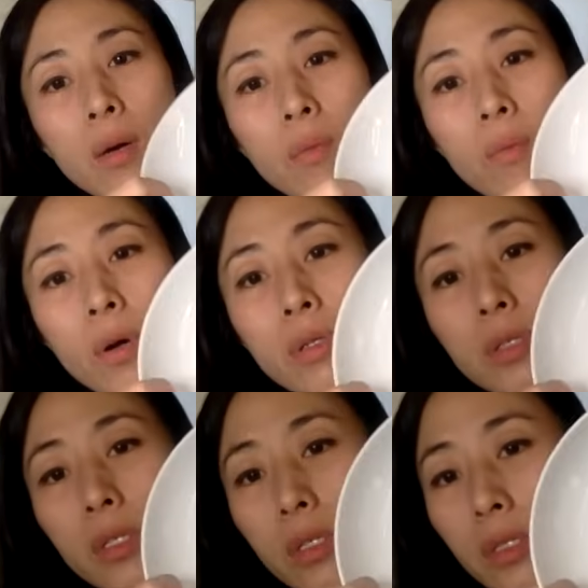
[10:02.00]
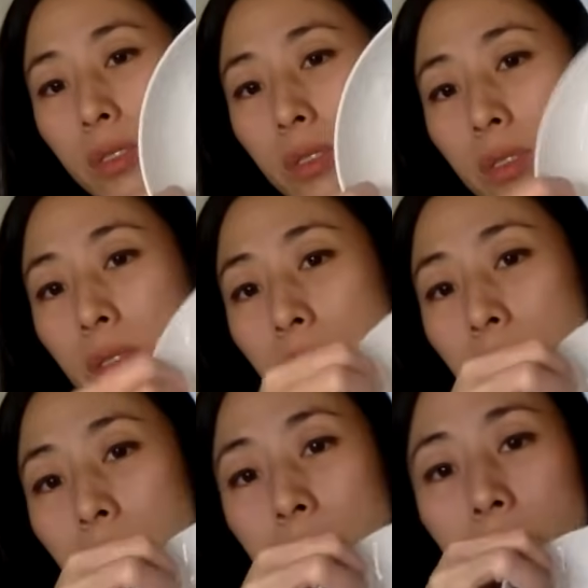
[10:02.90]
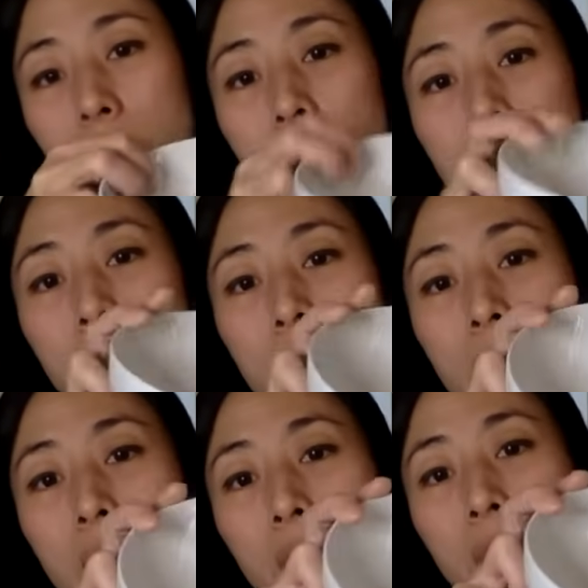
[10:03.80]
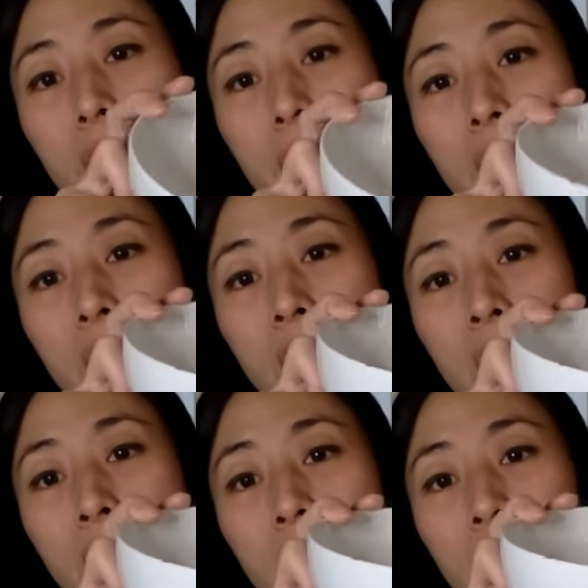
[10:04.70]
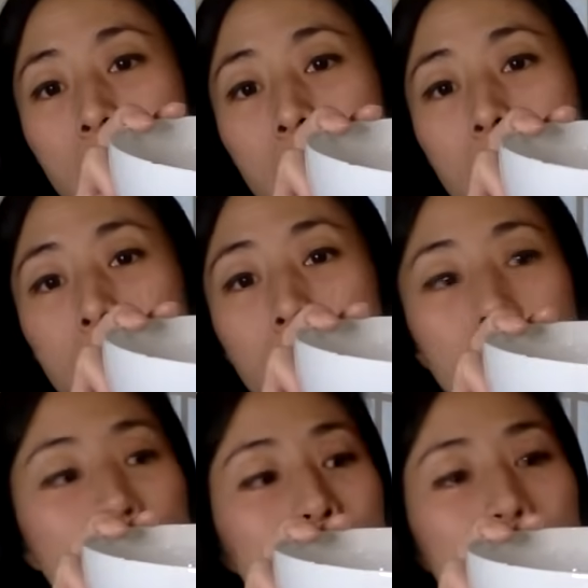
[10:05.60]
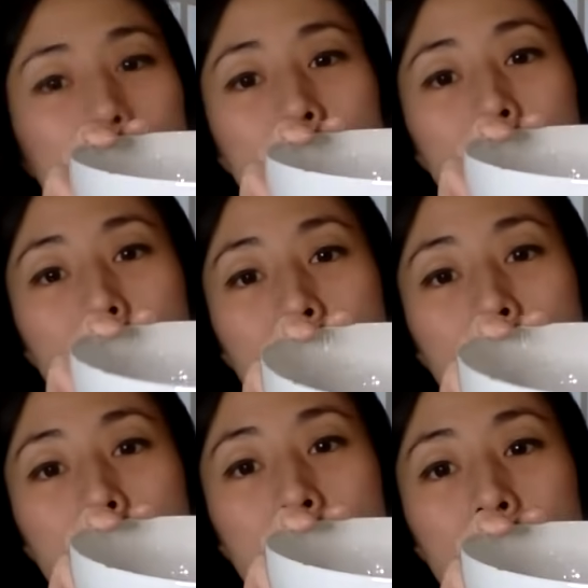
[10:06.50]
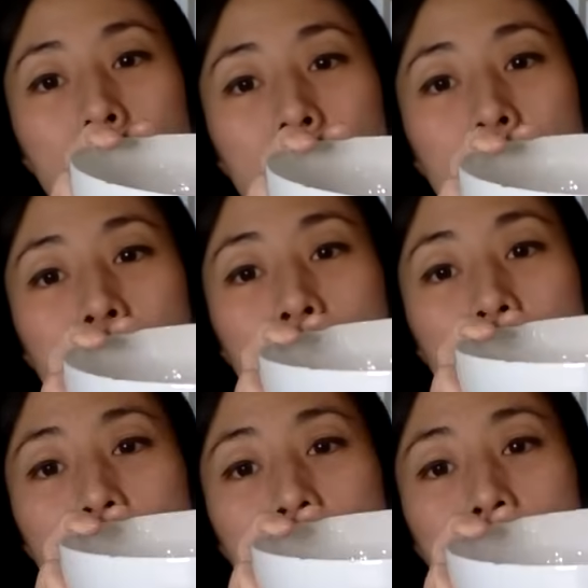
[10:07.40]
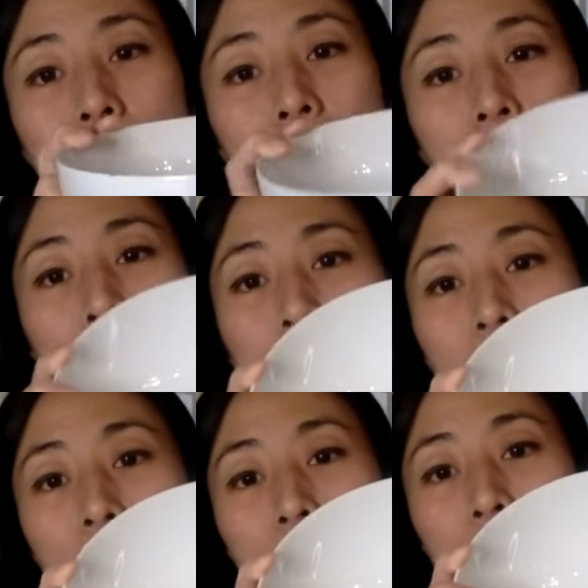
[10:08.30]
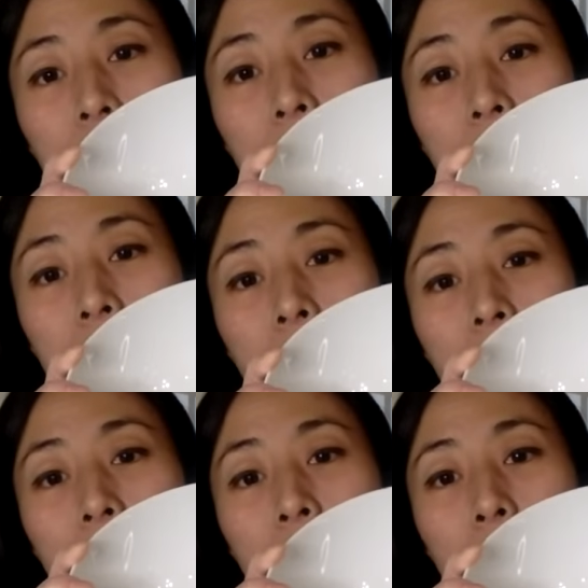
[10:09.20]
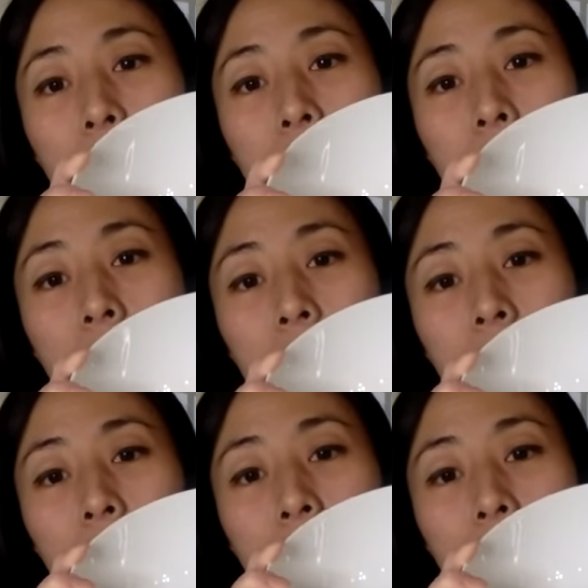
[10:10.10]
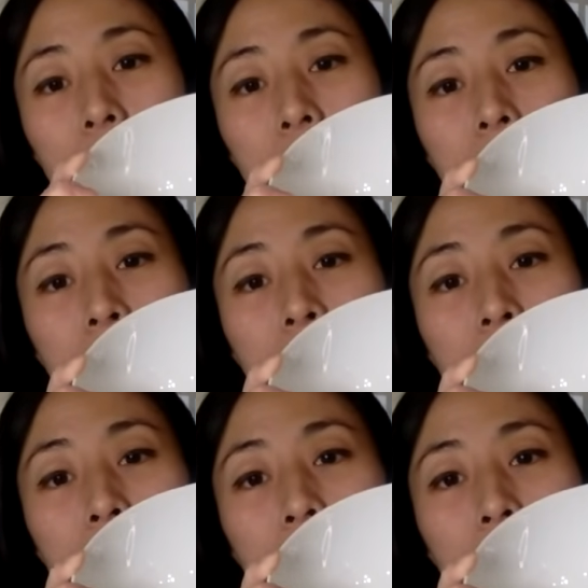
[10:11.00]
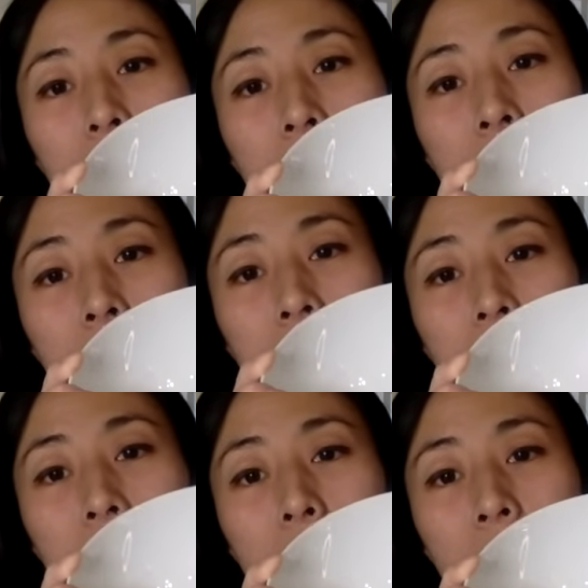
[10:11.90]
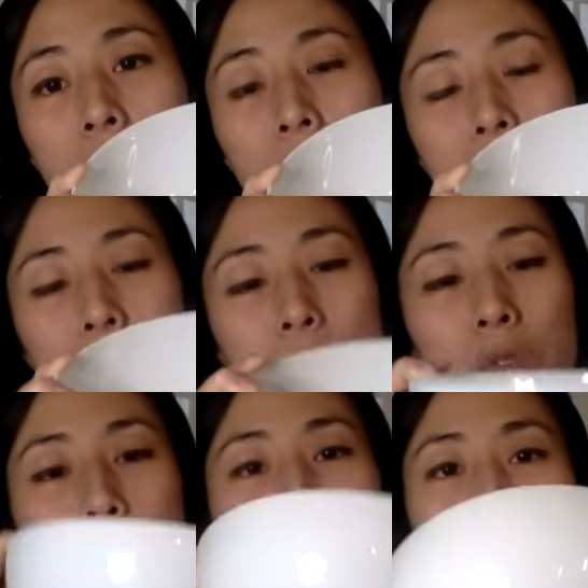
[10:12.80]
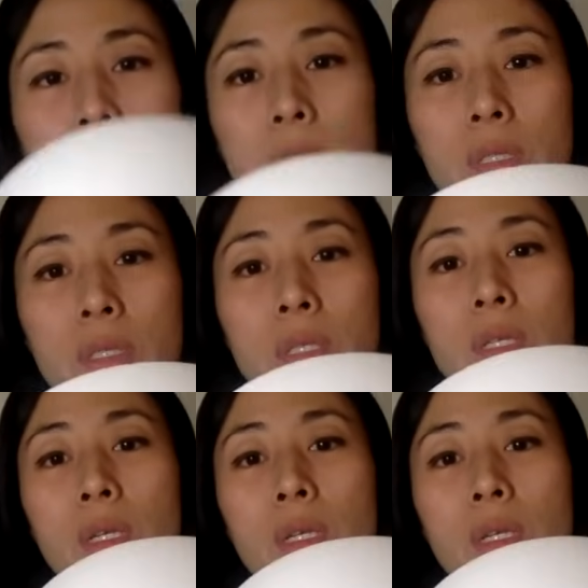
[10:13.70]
and one is let's see. So this one, I don't know how, but yeah, here and here. So 2 places,